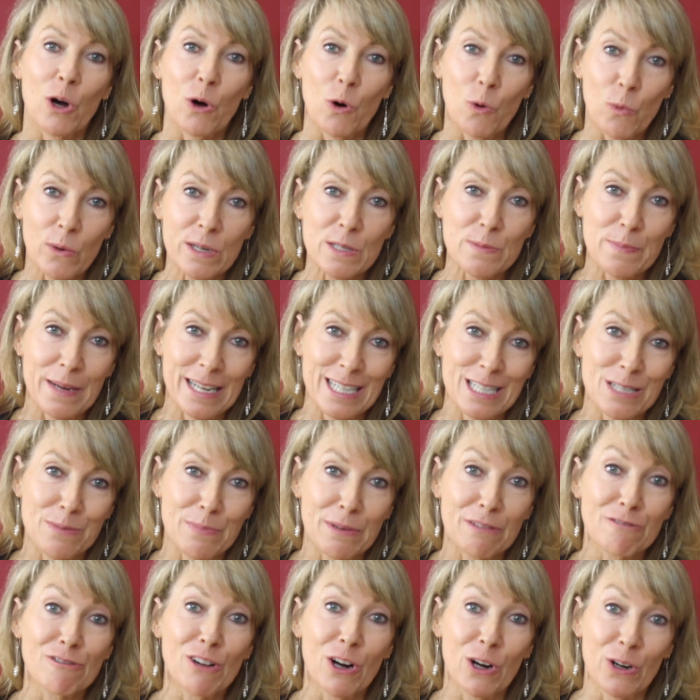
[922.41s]
Always better to
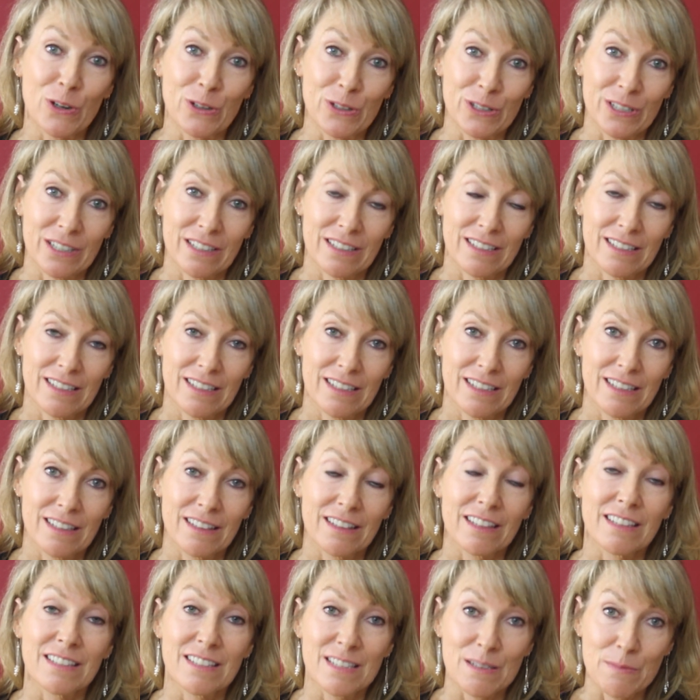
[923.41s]
be wrong
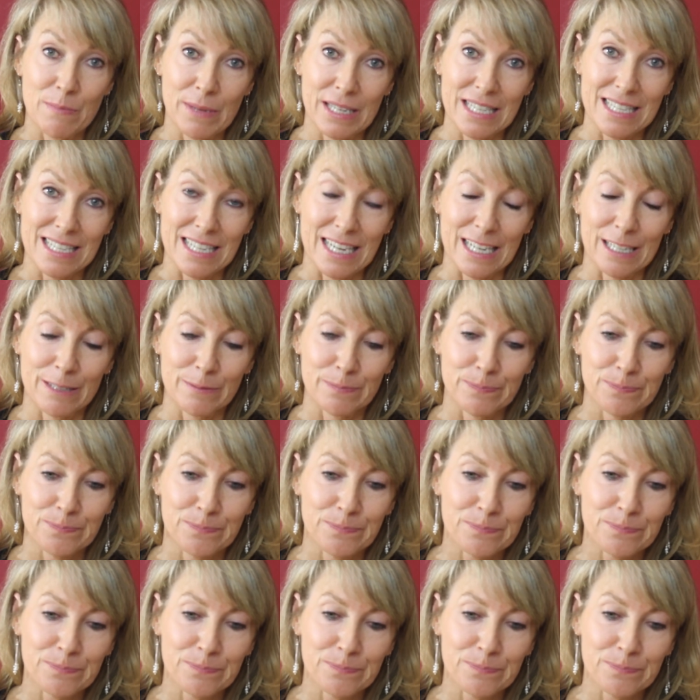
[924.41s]
than to miss it.